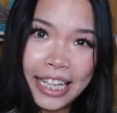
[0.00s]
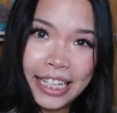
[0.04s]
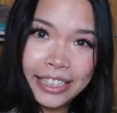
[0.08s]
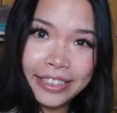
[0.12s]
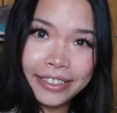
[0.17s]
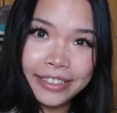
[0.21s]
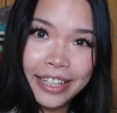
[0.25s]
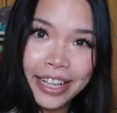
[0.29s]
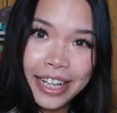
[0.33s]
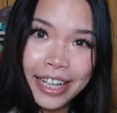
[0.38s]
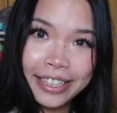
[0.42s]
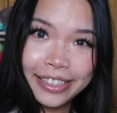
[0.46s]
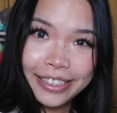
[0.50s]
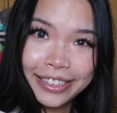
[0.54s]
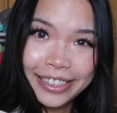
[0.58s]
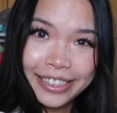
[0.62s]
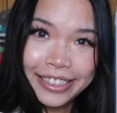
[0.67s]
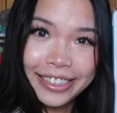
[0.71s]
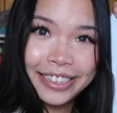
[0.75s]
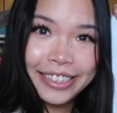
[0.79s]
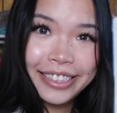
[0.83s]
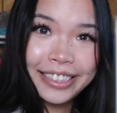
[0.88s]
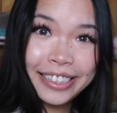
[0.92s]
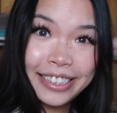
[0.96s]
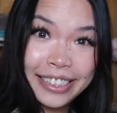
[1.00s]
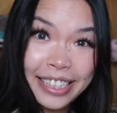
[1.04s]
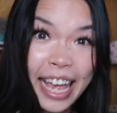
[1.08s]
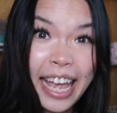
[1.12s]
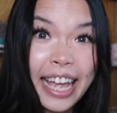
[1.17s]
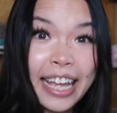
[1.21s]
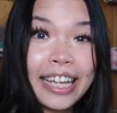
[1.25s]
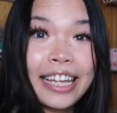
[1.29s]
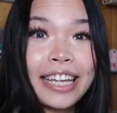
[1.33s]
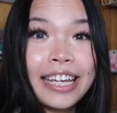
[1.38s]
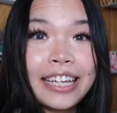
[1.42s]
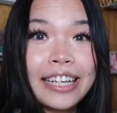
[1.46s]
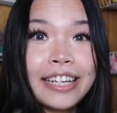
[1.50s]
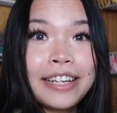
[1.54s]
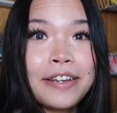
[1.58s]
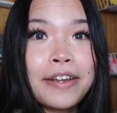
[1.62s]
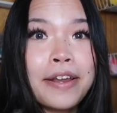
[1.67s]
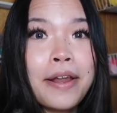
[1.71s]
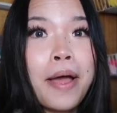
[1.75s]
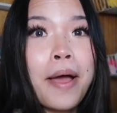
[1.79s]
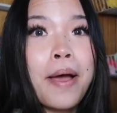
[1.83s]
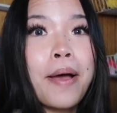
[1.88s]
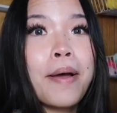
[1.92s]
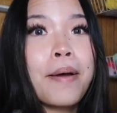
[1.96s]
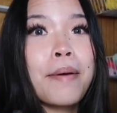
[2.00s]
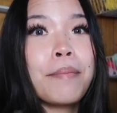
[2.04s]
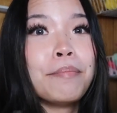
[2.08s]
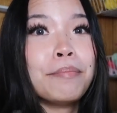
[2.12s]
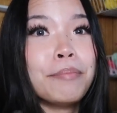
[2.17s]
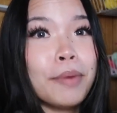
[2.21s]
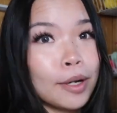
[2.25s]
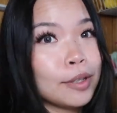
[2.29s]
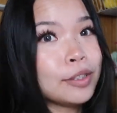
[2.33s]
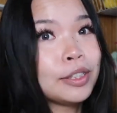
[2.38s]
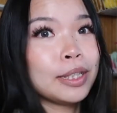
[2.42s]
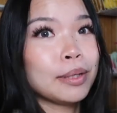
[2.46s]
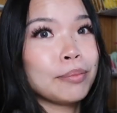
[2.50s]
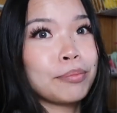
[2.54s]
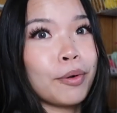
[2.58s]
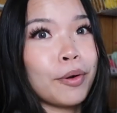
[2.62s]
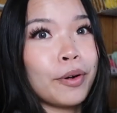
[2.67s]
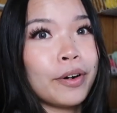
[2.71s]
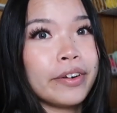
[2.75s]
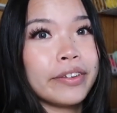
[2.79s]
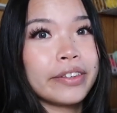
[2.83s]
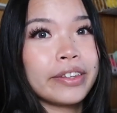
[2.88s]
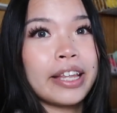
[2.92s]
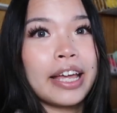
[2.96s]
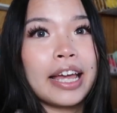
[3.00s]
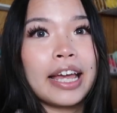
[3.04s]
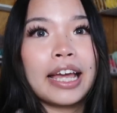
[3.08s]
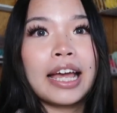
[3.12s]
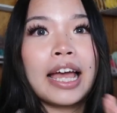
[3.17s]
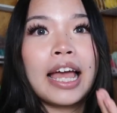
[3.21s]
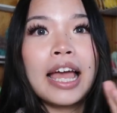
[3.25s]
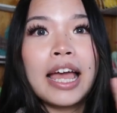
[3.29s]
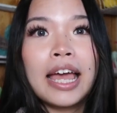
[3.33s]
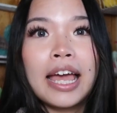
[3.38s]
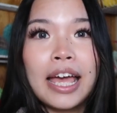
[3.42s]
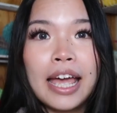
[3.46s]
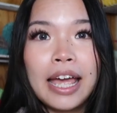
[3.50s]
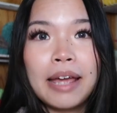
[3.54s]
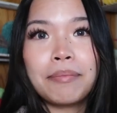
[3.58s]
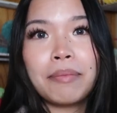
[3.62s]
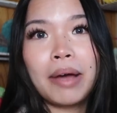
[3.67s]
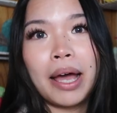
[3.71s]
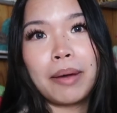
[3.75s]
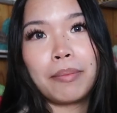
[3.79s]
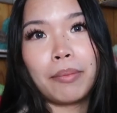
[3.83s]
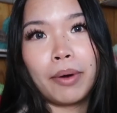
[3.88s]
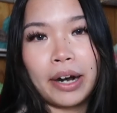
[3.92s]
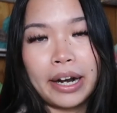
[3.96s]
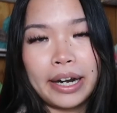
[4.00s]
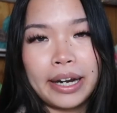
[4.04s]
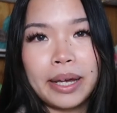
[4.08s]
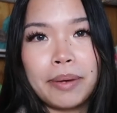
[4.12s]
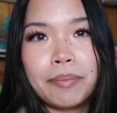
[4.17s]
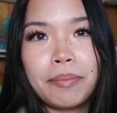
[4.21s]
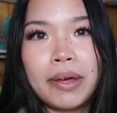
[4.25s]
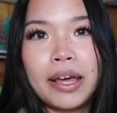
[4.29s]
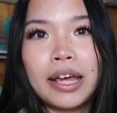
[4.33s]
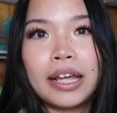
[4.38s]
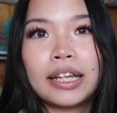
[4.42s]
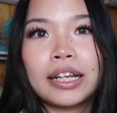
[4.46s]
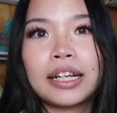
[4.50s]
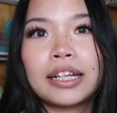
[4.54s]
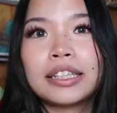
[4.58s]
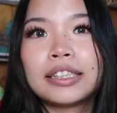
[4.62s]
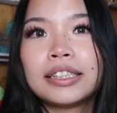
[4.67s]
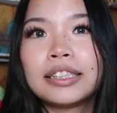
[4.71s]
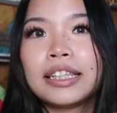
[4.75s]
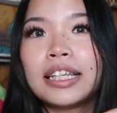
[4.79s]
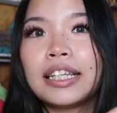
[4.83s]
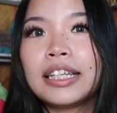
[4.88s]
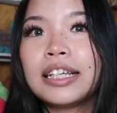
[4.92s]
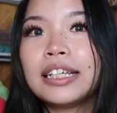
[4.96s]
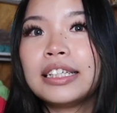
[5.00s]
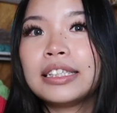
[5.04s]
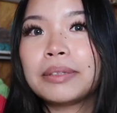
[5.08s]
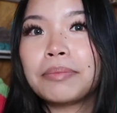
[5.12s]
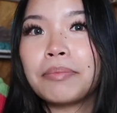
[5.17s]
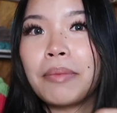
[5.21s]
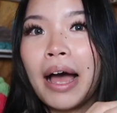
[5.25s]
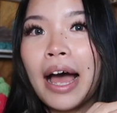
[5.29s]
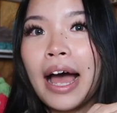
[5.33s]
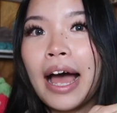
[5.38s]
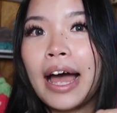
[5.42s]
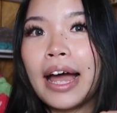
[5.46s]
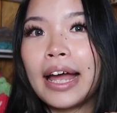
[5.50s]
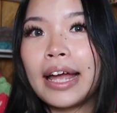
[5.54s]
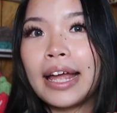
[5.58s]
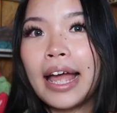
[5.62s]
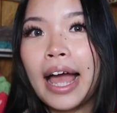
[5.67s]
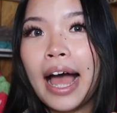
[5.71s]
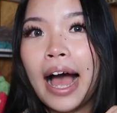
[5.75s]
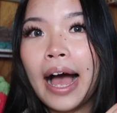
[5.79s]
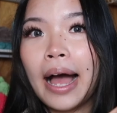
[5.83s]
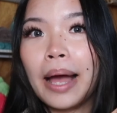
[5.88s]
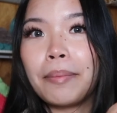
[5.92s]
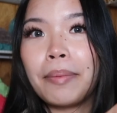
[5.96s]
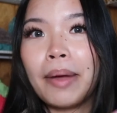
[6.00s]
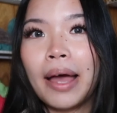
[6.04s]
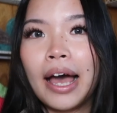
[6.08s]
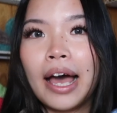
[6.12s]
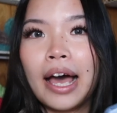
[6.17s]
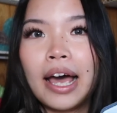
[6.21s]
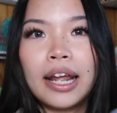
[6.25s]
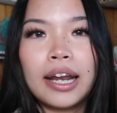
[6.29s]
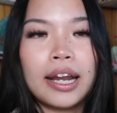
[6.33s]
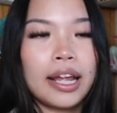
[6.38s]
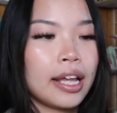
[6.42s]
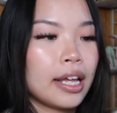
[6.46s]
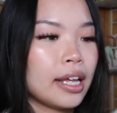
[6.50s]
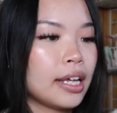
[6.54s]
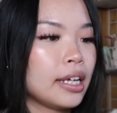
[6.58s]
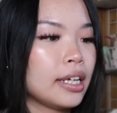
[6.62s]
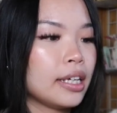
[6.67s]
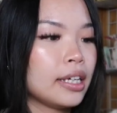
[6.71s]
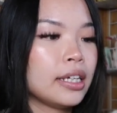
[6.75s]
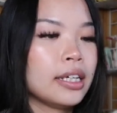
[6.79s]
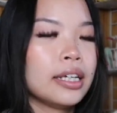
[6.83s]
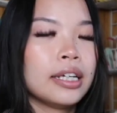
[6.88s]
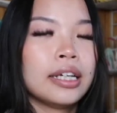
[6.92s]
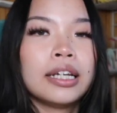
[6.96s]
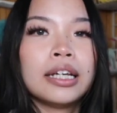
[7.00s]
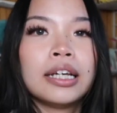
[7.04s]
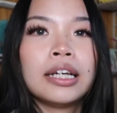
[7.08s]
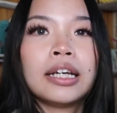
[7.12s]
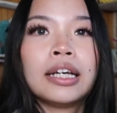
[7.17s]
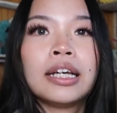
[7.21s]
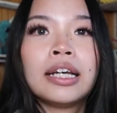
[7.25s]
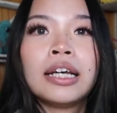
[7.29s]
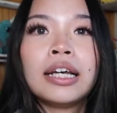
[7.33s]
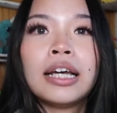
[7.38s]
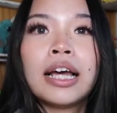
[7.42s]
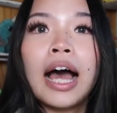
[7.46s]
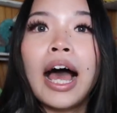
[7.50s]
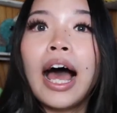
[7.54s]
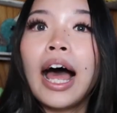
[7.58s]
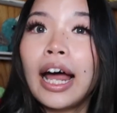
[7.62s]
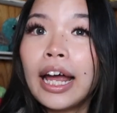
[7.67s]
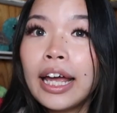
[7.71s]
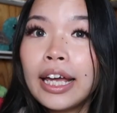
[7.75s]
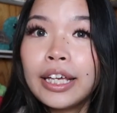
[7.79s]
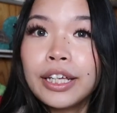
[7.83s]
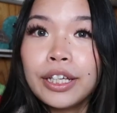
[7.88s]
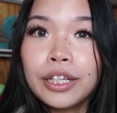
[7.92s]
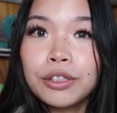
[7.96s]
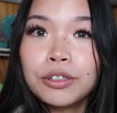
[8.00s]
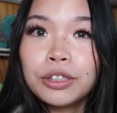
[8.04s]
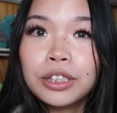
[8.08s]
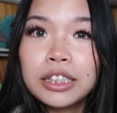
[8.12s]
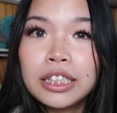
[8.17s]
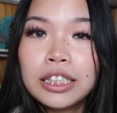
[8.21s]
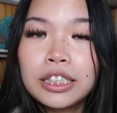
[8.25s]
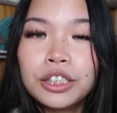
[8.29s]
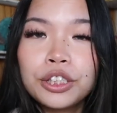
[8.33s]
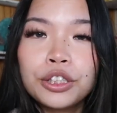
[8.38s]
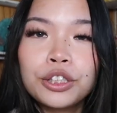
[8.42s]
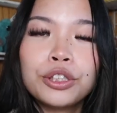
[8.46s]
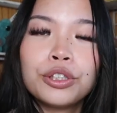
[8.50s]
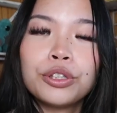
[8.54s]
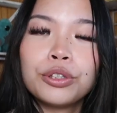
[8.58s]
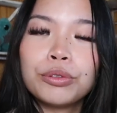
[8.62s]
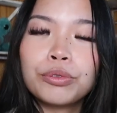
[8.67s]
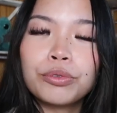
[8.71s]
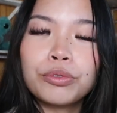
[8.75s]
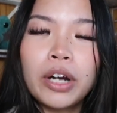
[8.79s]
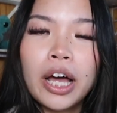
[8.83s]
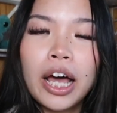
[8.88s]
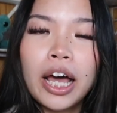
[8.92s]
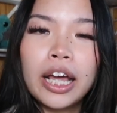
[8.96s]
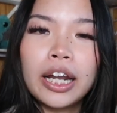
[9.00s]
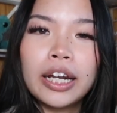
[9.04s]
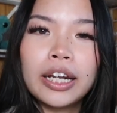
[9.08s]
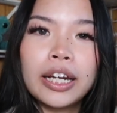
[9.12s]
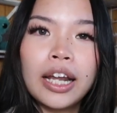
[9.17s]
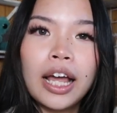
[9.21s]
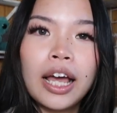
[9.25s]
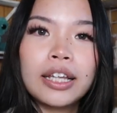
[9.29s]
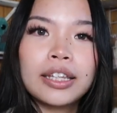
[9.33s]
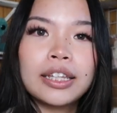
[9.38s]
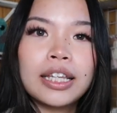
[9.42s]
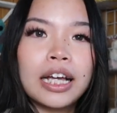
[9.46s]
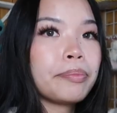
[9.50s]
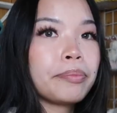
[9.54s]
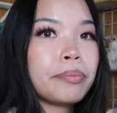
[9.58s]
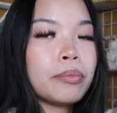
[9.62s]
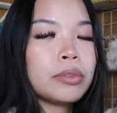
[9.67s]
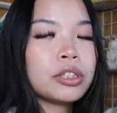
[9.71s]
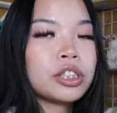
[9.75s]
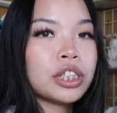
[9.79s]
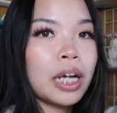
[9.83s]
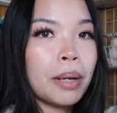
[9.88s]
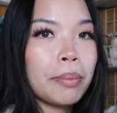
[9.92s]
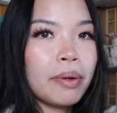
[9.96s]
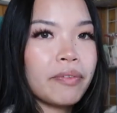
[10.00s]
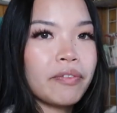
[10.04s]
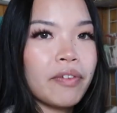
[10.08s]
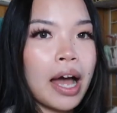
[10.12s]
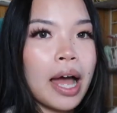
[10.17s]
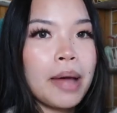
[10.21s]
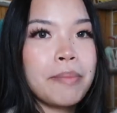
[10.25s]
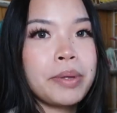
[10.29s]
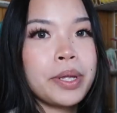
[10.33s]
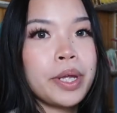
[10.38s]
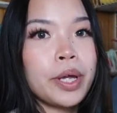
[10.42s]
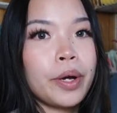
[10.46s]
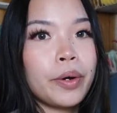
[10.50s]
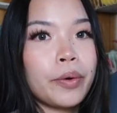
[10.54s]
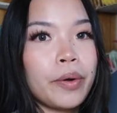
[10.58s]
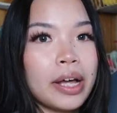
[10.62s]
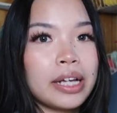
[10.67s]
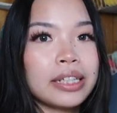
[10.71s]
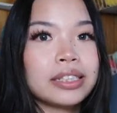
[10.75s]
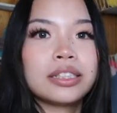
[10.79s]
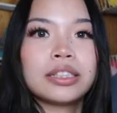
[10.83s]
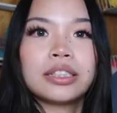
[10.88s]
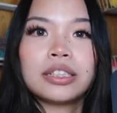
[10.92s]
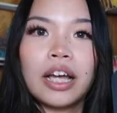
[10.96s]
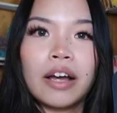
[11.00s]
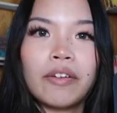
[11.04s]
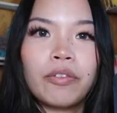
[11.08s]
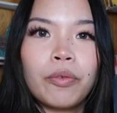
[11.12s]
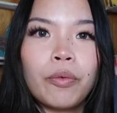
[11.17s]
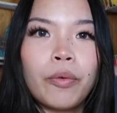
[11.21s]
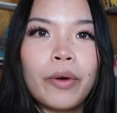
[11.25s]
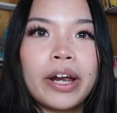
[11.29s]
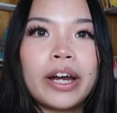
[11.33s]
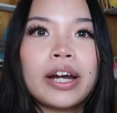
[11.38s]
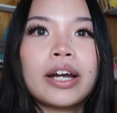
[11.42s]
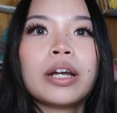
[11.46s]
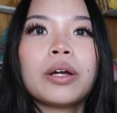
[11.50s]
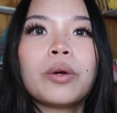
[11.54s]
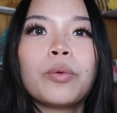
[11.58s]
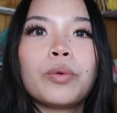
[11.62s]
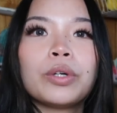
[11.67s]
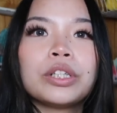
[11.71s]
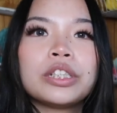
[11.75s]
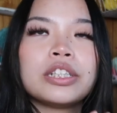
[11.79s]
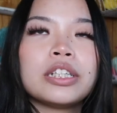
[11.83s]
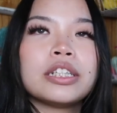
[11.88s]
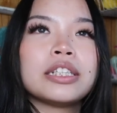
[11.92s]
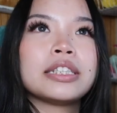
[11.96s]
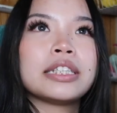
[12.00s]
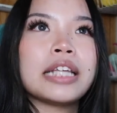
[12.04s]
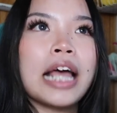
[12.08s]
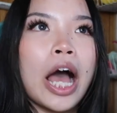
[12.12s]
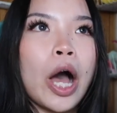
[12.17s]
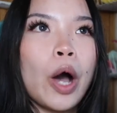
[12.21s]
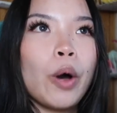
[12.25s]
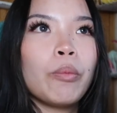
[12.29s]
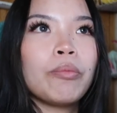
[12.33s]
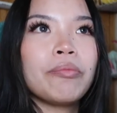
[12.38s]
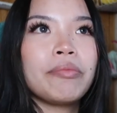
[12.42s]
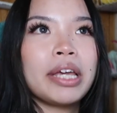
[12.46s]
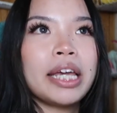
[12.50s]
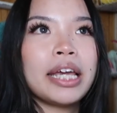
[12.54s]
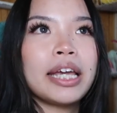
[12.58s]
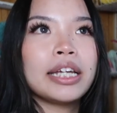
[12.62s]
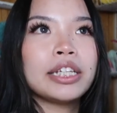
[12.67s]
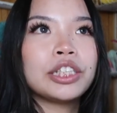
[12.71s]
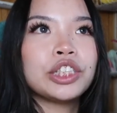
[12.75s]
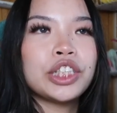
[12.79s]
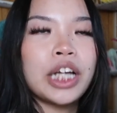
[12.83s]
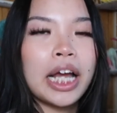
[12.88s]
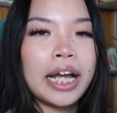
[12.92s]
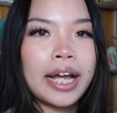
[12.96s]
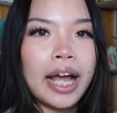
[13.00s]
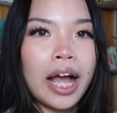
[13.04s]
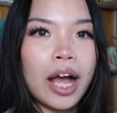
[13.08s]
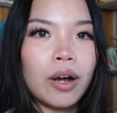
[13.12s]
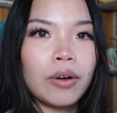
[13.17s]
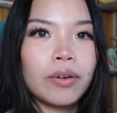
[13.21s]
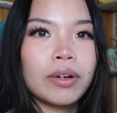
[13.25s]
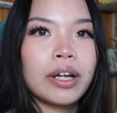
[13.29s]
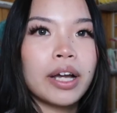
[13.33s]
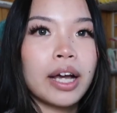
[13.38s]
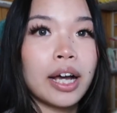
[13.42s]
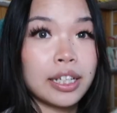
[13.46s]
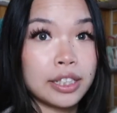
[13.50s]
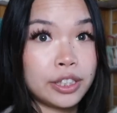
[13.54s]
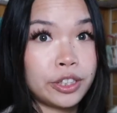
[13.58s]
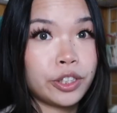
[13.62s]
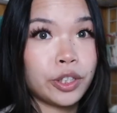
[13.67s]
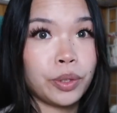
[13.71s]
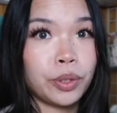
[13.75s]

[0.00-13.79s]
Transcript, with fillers: This is the second most important thing in my market bed. This is my iPad. I use this to run the Shopify P O S software, which has helped me check out